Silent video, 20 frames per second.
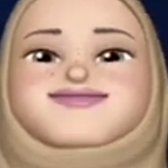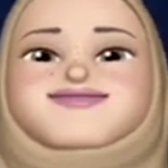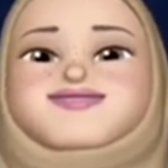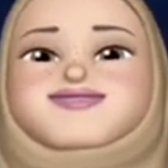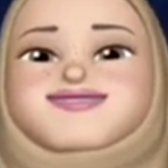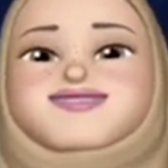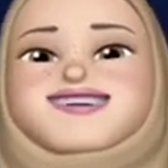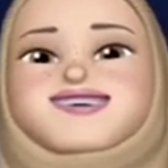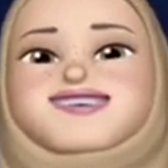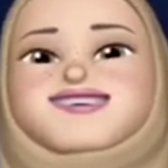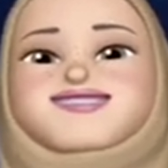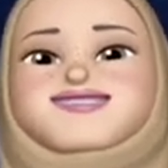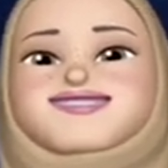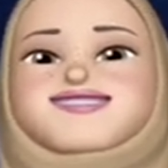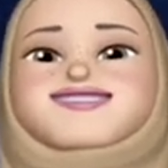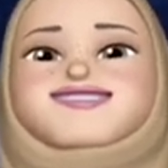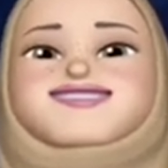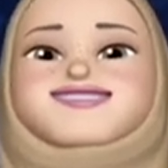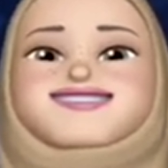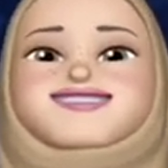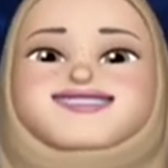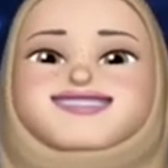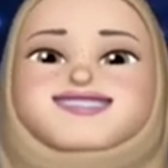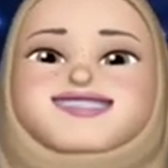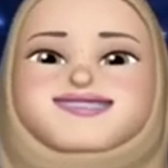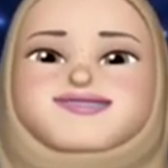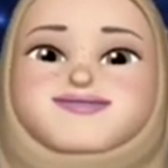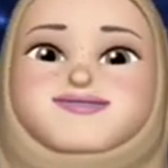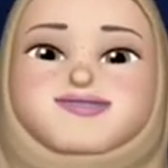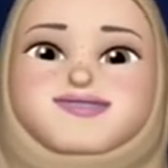And for edge
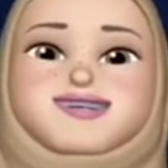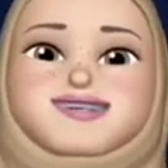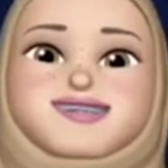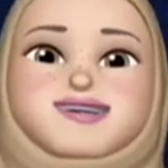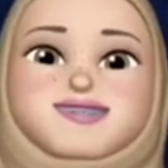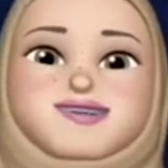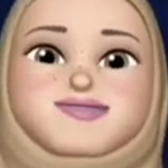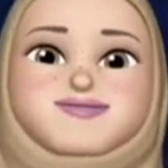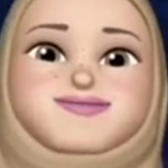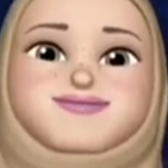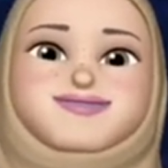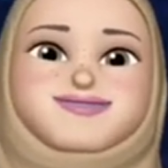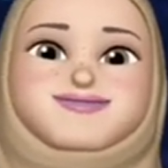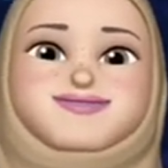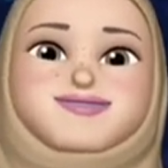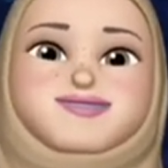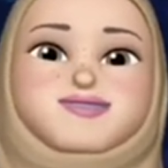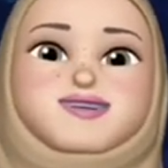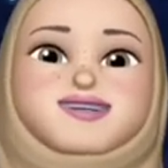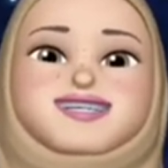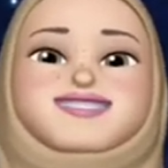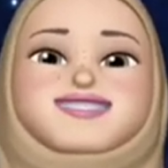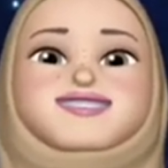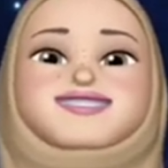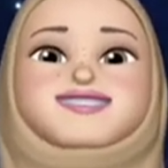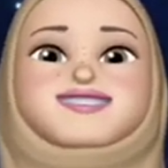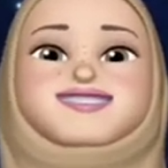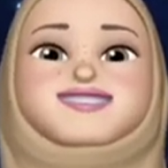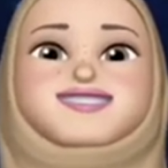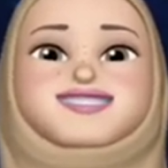CB,
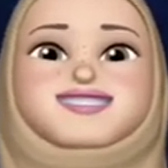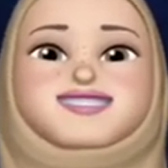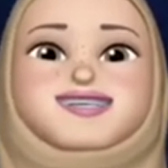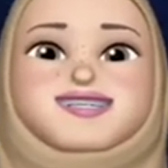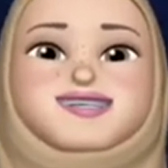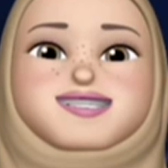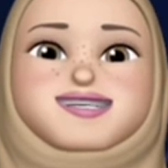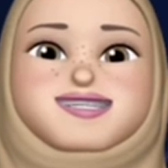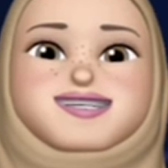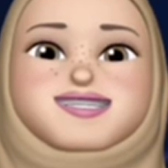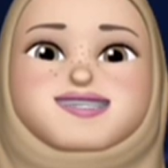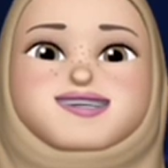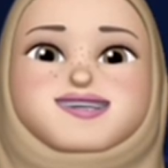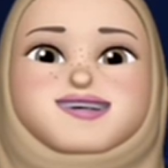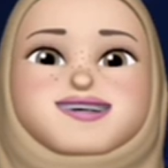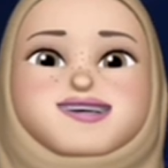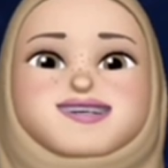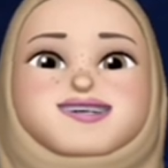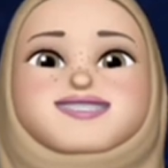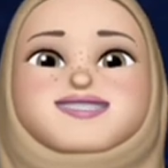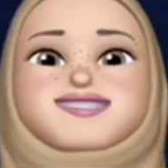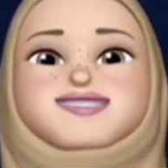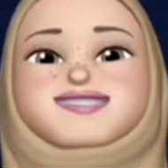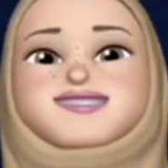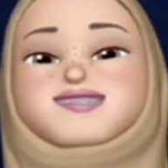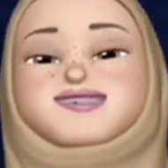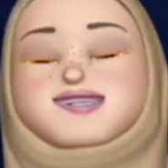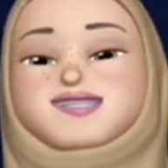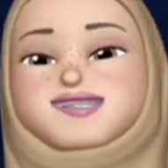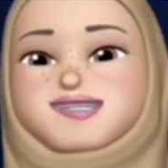C
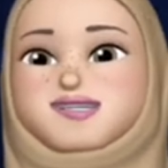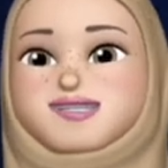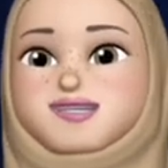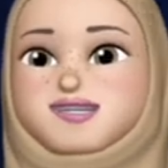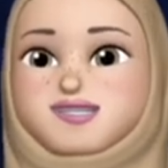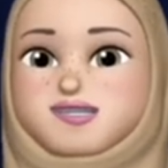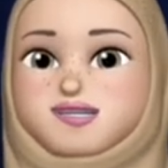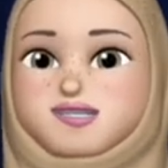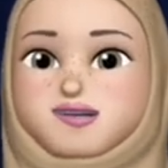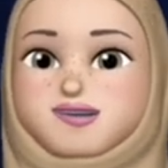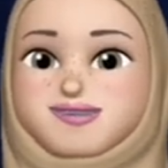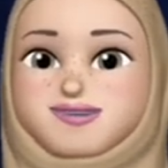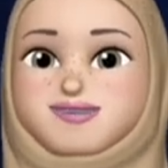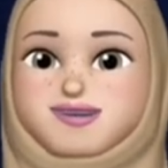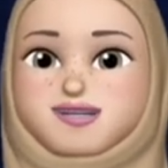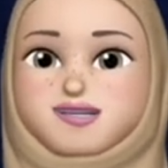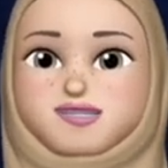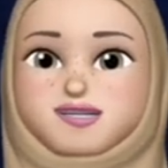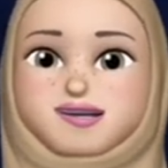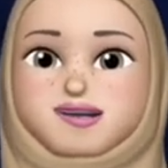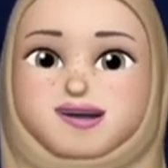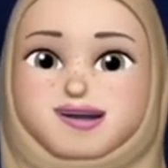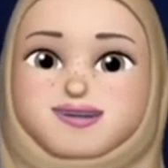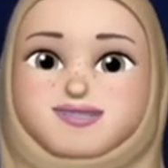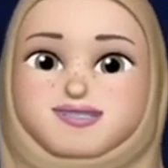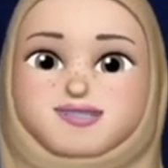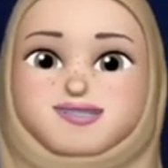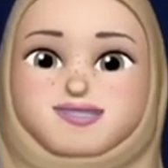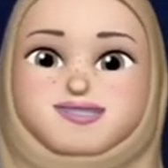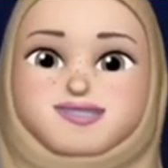is the initial
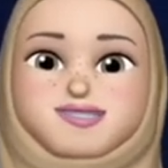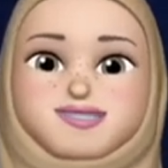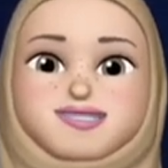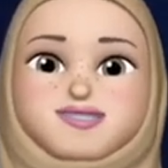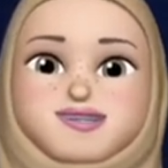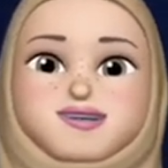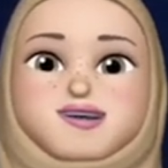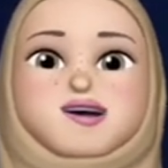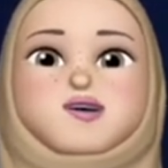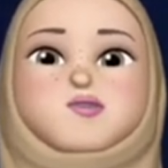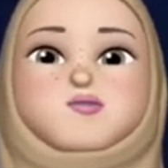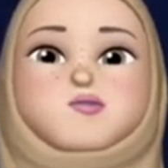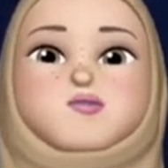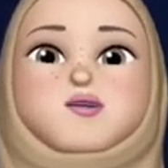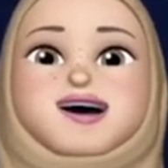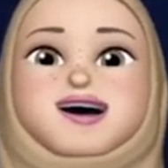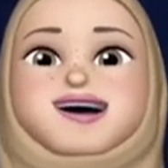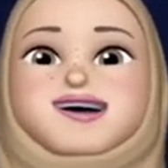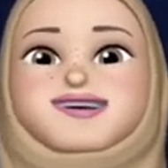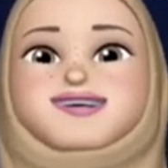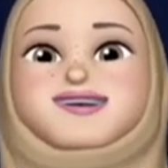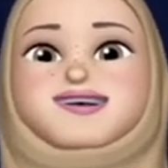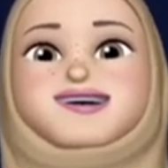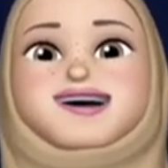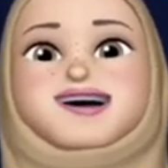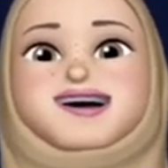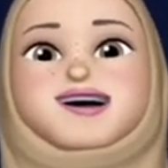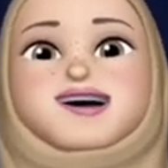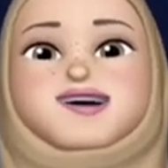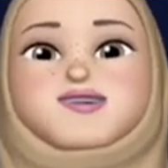vertex
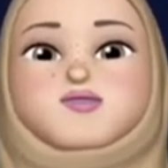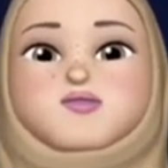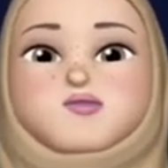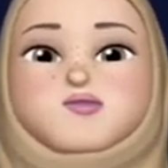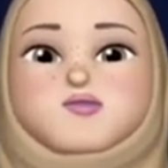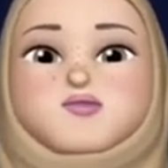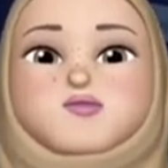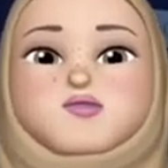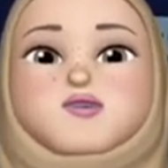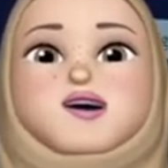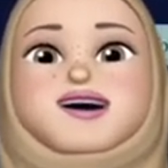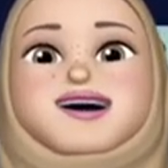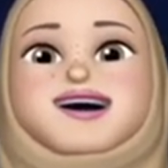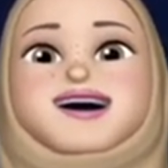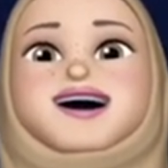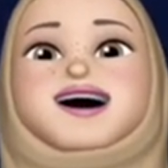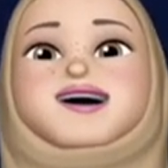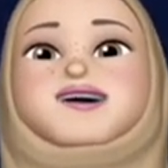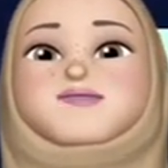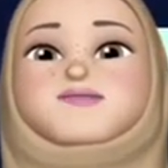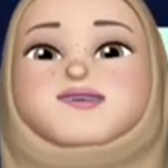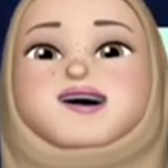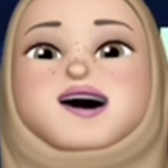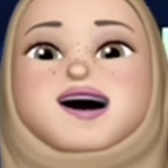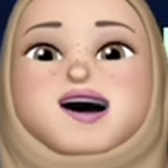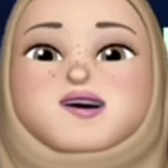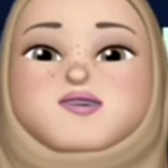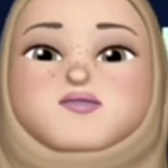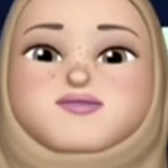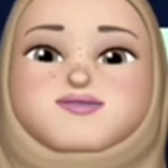where the arrow
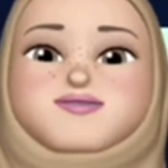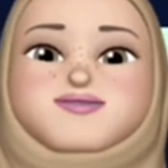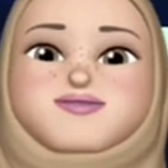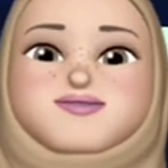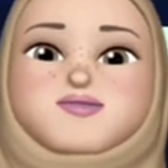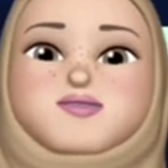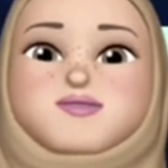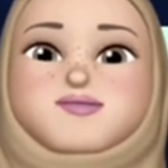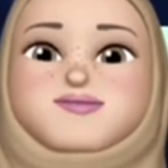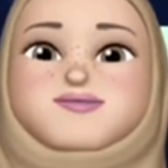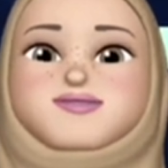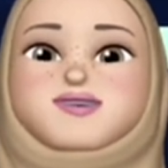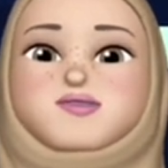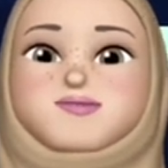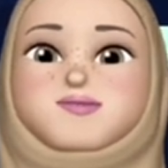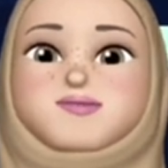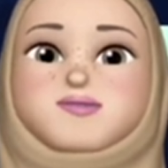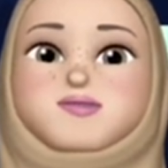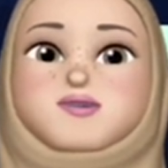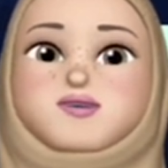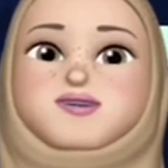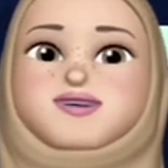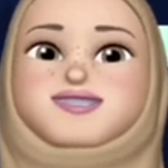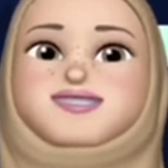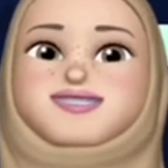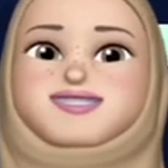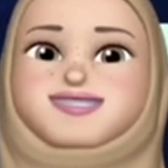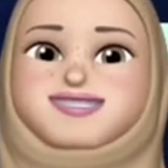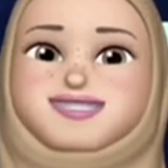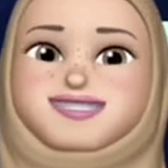comes out from the
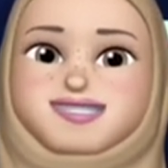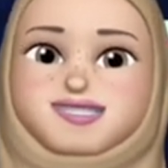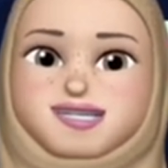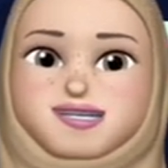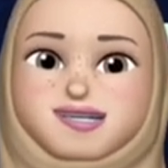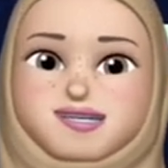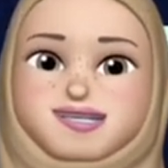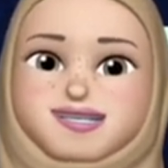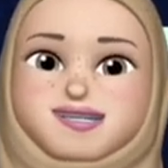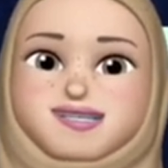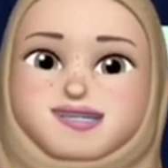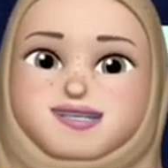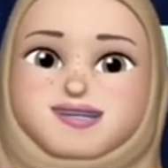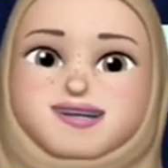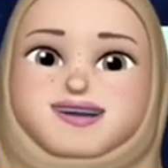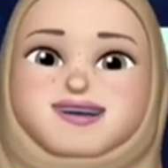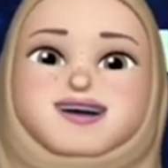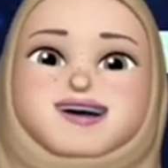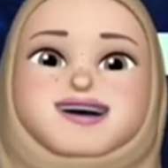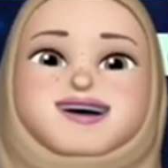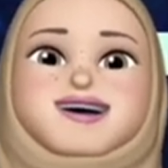point C,